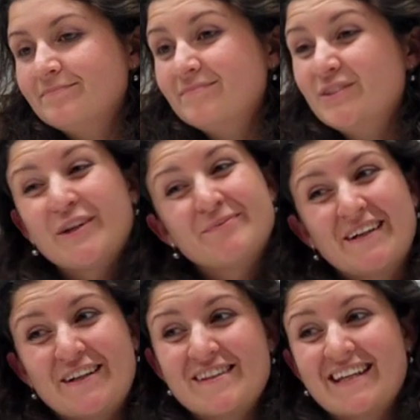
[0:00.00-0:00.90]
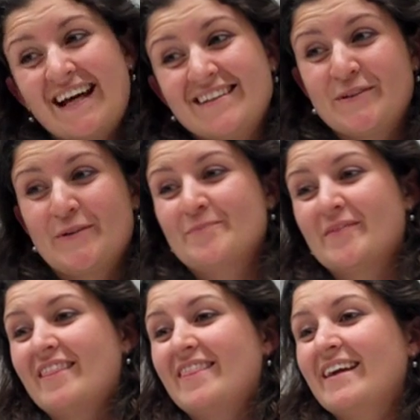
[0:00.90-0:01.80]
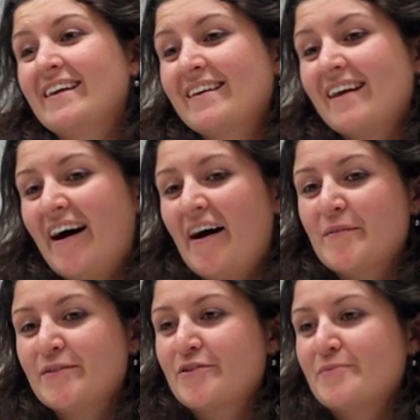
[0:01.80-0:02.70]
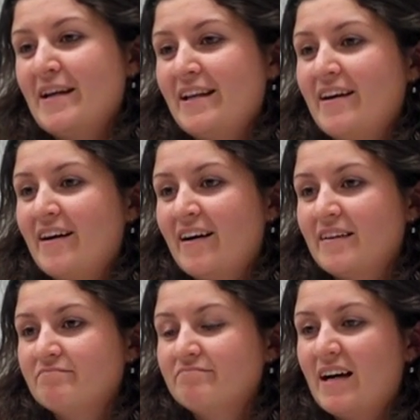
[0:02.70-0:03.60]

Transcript: No, I don't think it has at all. I think social media